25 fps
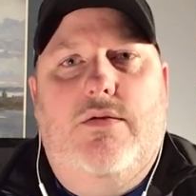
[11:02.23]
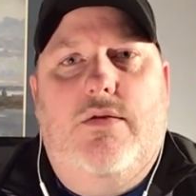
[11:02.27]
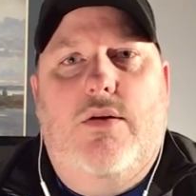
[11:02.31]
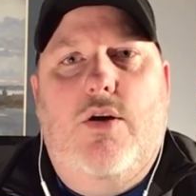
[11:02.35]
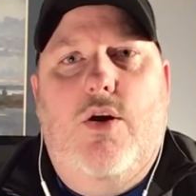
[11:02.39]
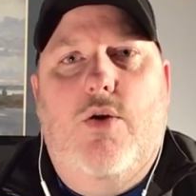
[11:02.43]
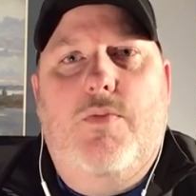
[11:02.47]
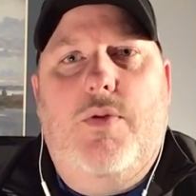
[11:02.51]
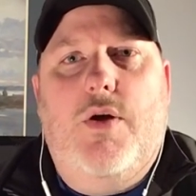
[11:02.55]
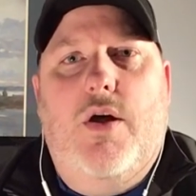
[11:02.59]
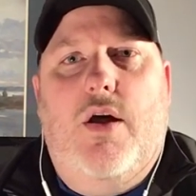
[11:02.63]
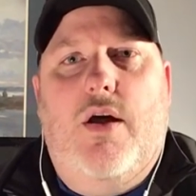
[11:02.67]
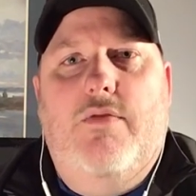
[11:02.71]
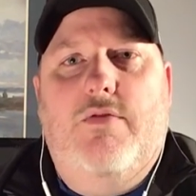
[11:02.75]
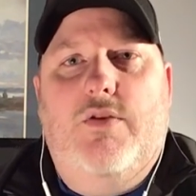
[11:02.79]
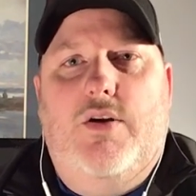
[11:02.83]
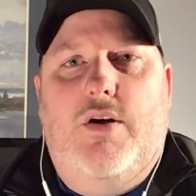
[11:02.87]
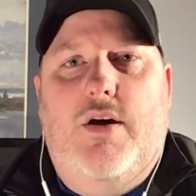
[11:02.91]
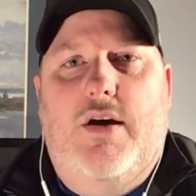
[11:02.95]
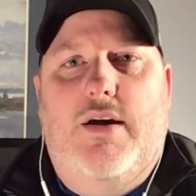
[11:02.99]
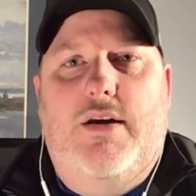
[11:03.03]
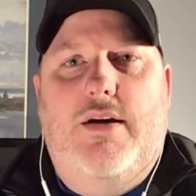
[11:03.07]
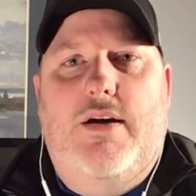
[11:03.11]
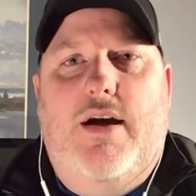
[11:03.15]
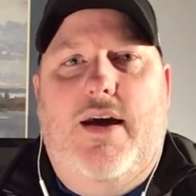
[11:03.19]
Hope you all have a
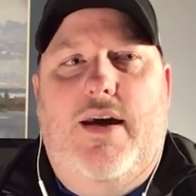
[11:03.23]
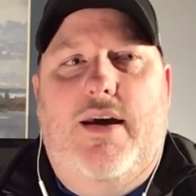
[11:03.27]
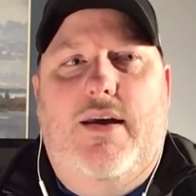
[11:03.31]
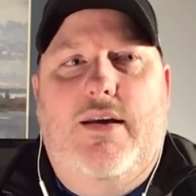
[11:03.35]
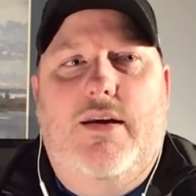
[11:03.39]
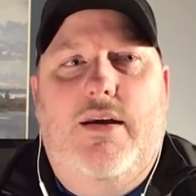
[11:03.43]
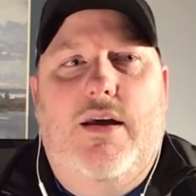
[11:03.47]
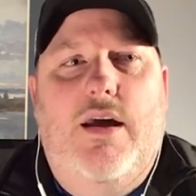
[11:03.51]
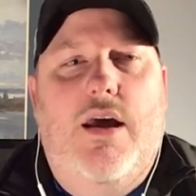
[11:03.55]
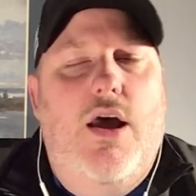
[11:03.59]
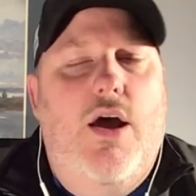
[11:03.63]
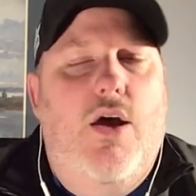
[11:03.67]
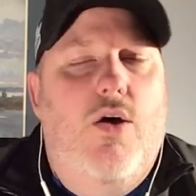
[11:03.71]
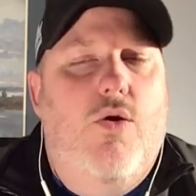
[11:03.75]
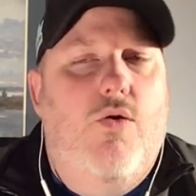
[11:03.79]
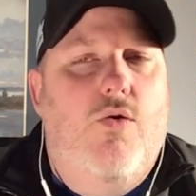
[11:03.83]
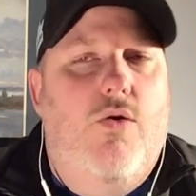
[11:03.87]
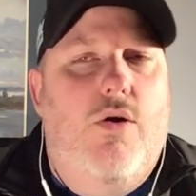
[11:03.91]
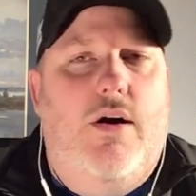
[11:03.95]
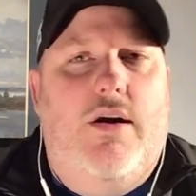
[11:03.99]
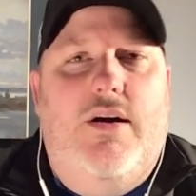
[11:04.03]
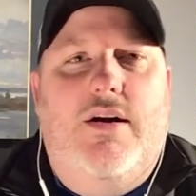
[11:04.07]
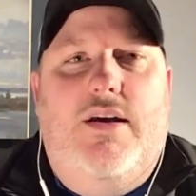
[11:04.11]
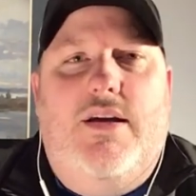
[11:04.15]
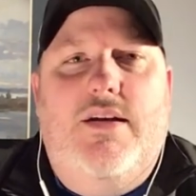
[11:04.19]
great night.
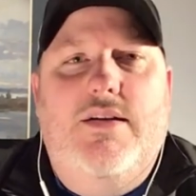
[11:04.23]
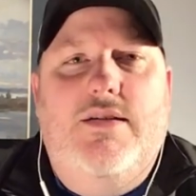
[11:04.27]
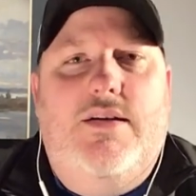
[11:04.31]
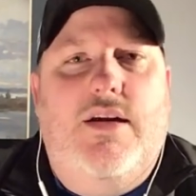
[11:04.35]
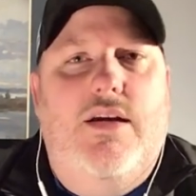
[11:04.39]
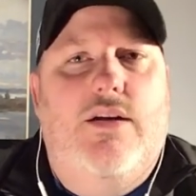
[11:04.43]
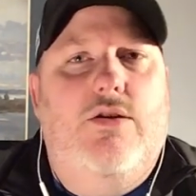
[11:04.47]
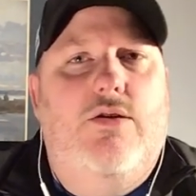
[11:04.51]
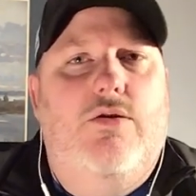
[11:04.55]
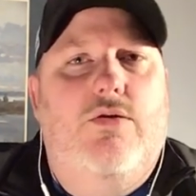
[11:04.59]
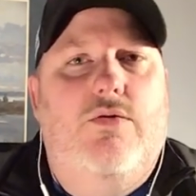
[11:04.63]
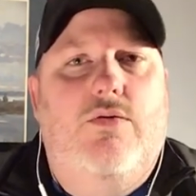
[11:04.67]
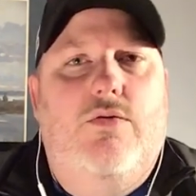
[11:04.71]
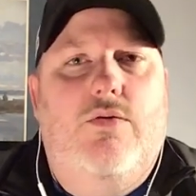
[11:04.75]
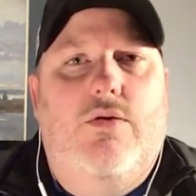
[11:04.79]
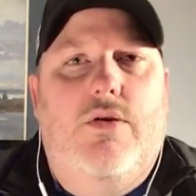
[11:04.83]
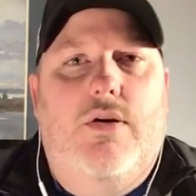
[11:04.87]
We're going to continue.